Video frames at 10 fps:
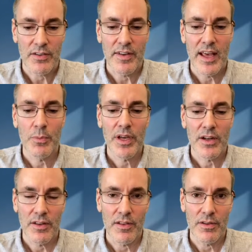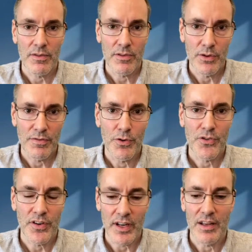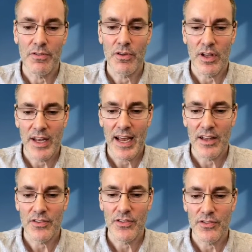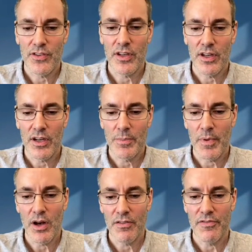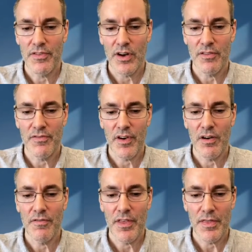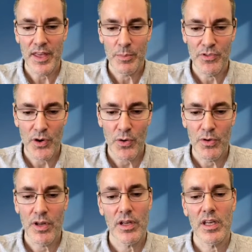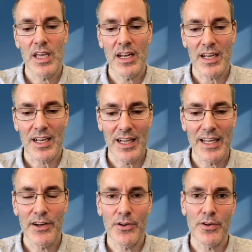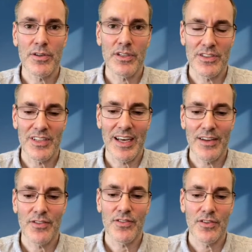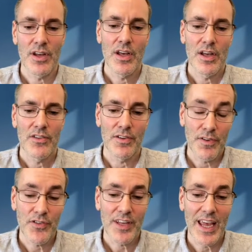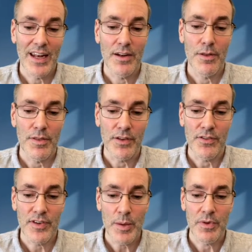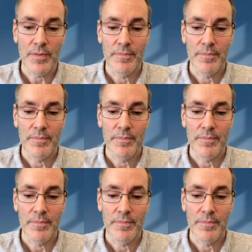And then we get to the university level analysis of the theme zone in a clear, concise, sophisticated thesis statement.